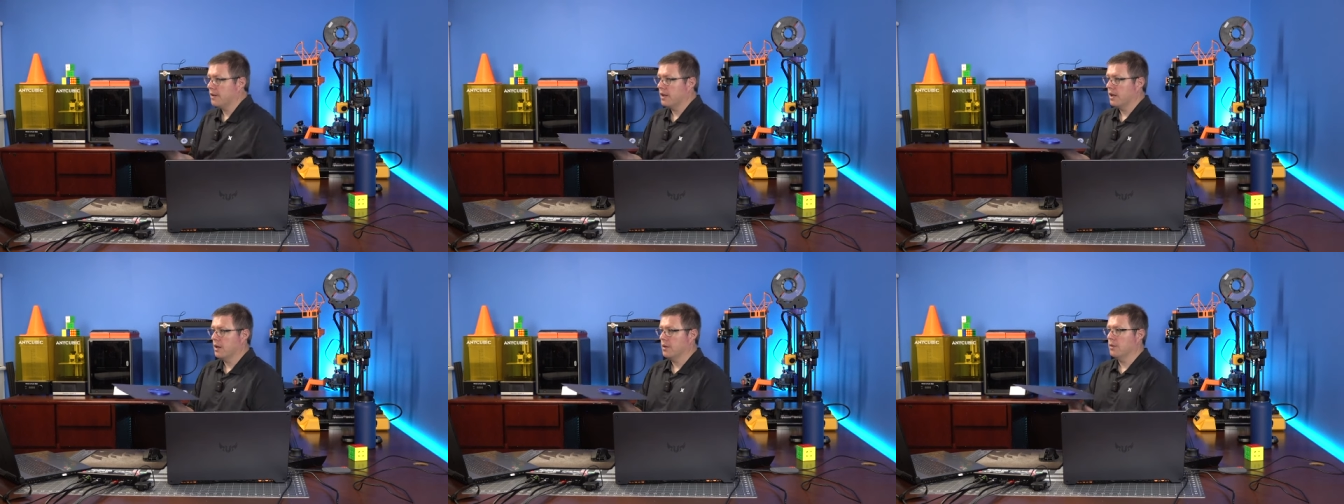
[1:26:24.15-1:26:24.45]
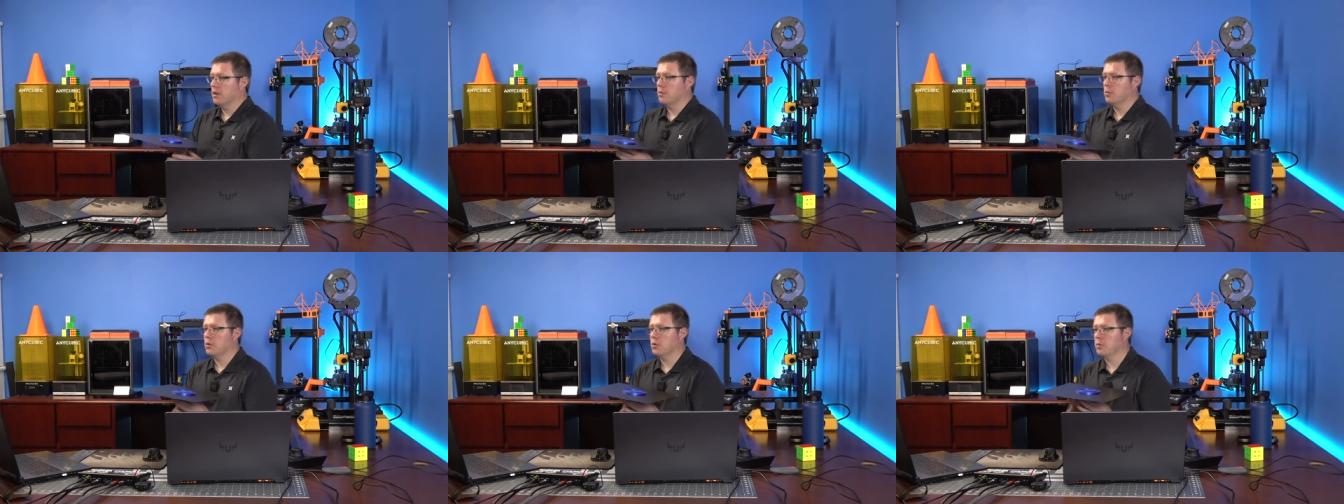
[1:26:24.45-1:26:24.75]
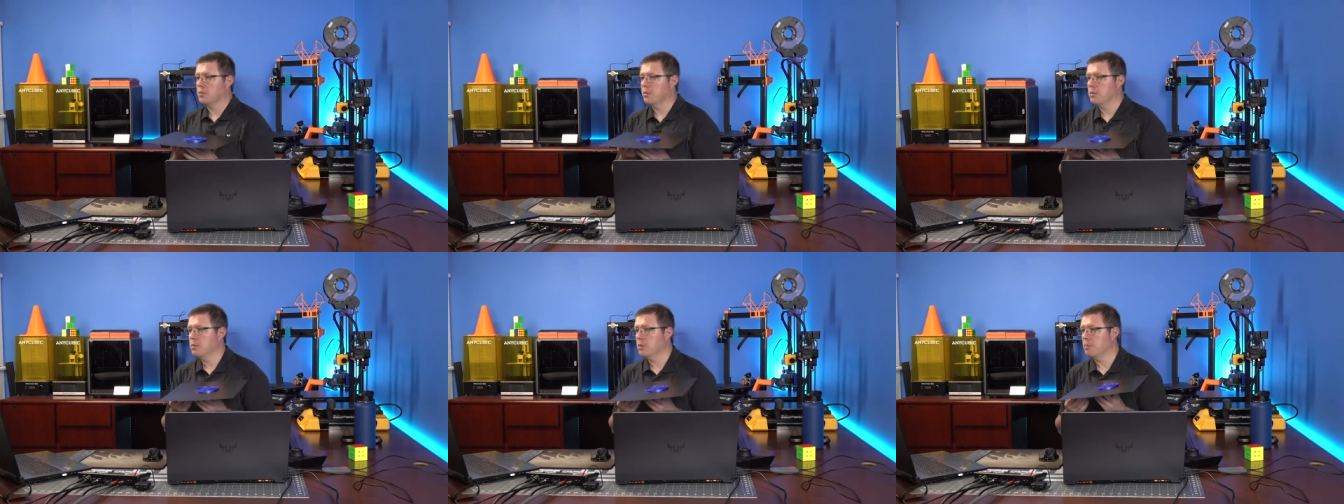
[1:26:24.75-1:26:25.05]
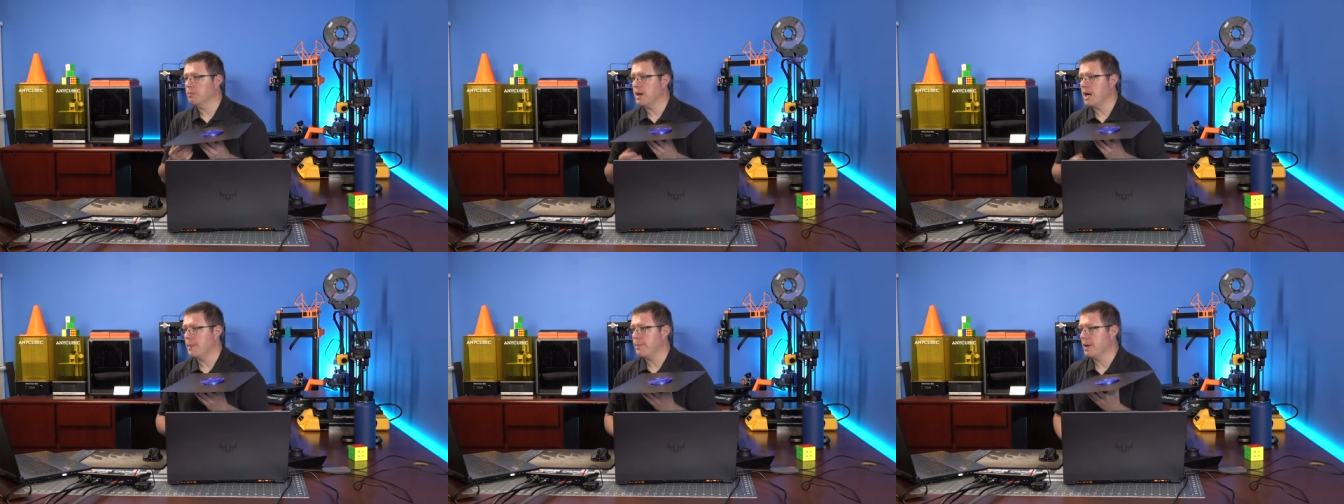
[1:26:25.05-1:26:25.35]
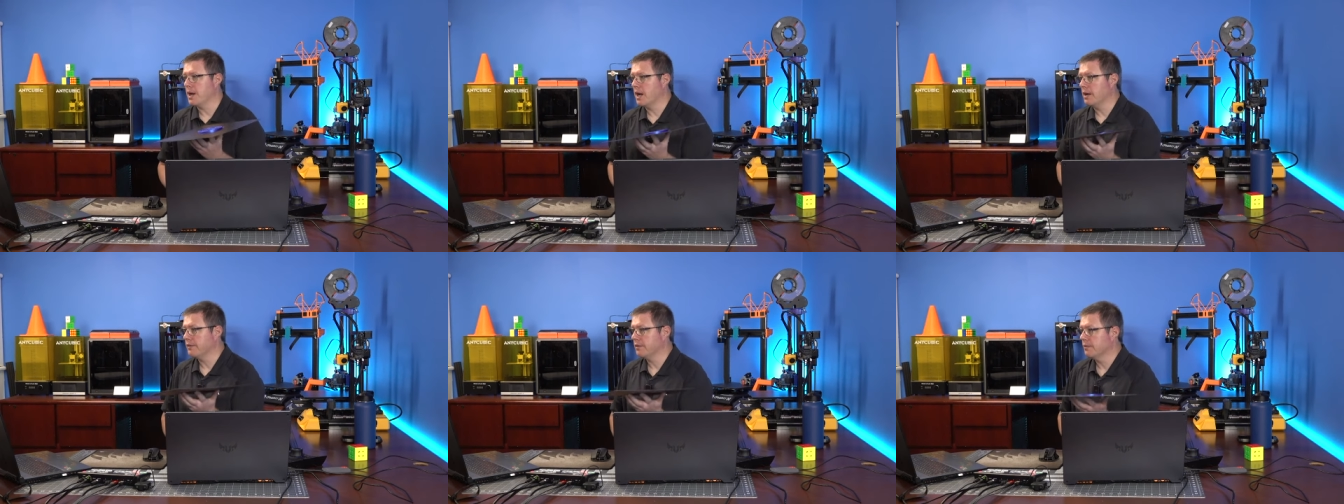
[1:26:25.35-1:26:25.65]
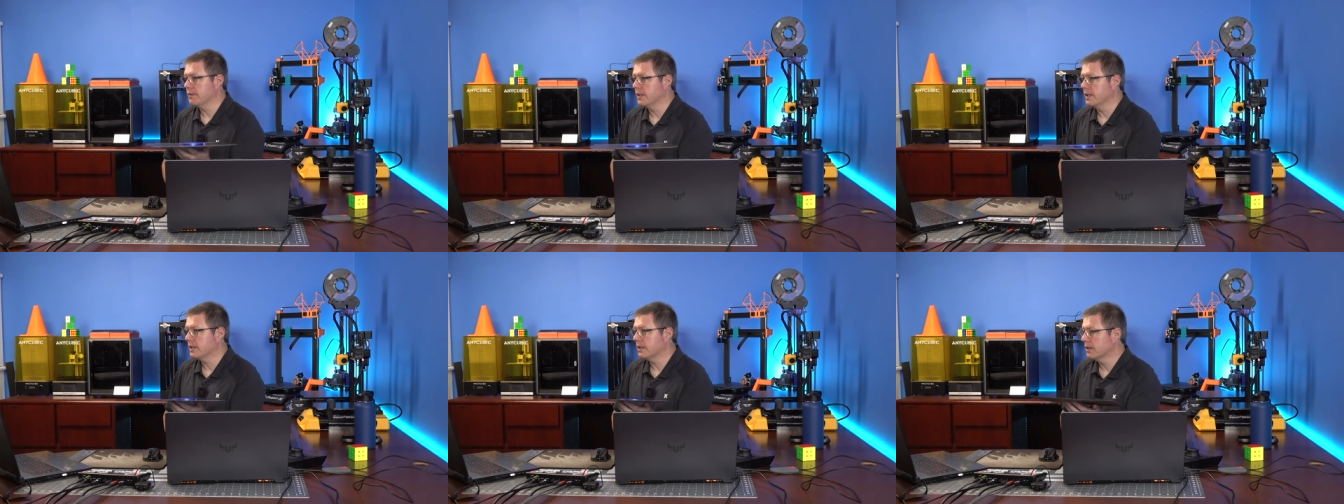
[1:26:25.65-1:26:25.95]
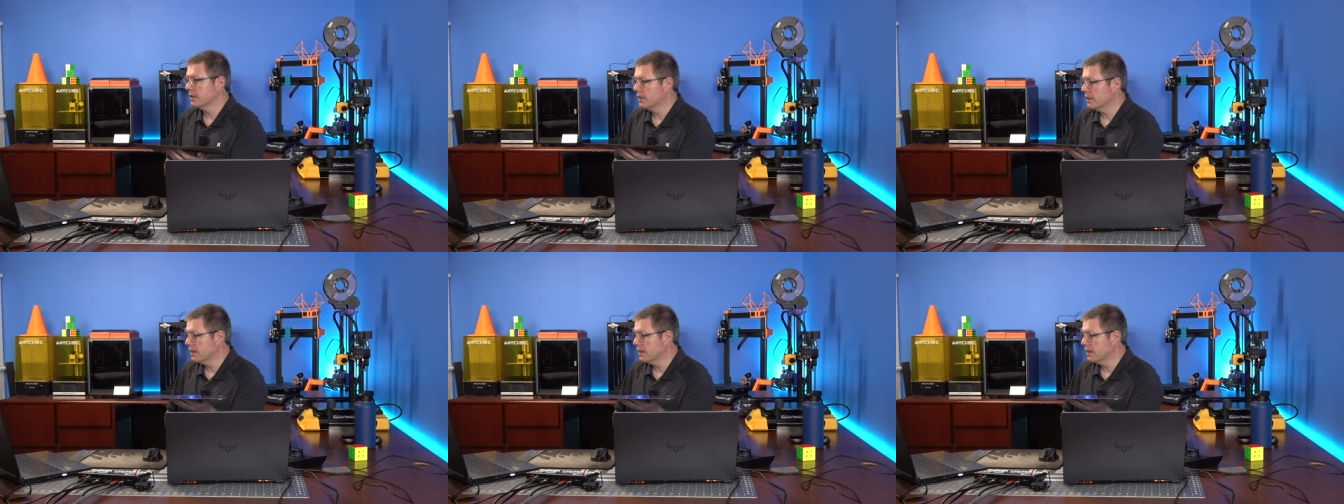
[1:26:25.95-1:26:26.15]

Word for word: and then we'll we'll pop it off of here